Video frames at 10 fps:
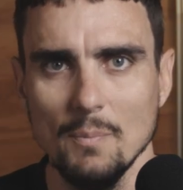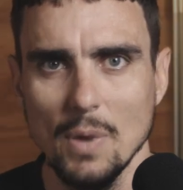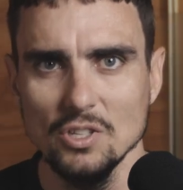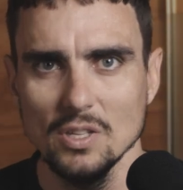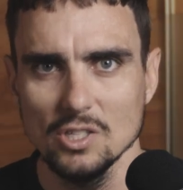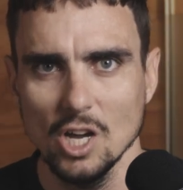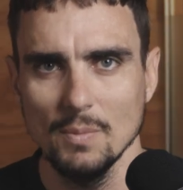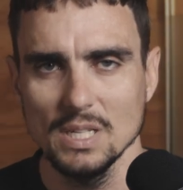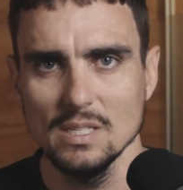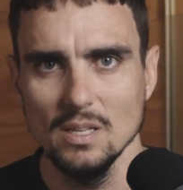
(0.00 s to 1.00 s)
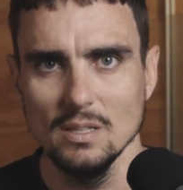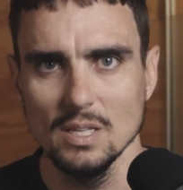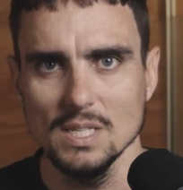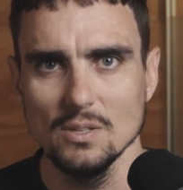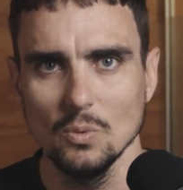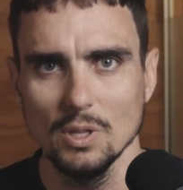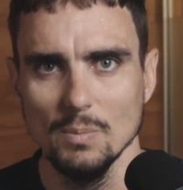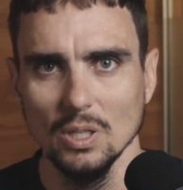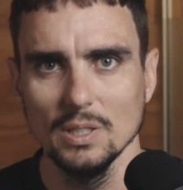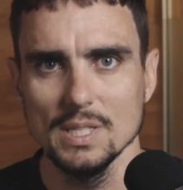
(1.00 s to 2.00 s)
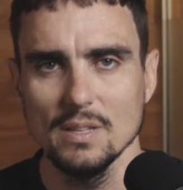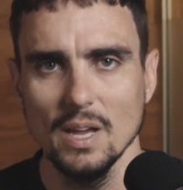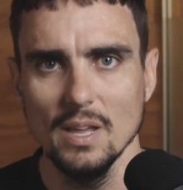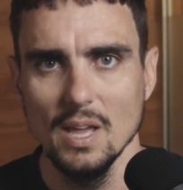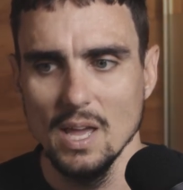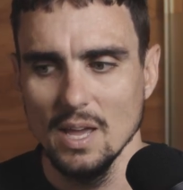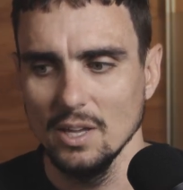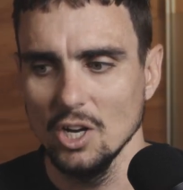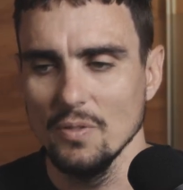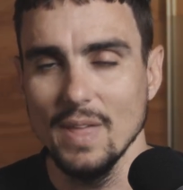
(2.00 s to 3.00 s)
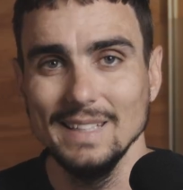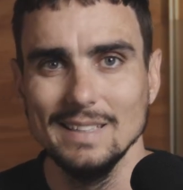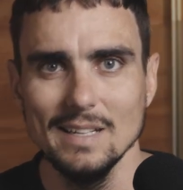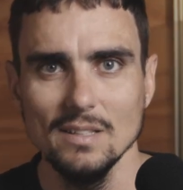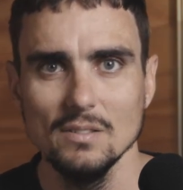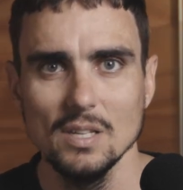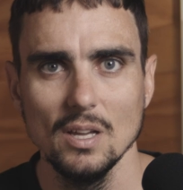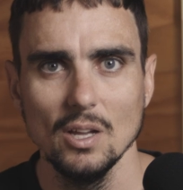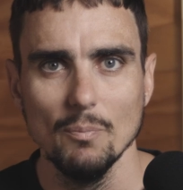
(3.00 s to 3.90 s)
And most of the time I see this with builders. They didn't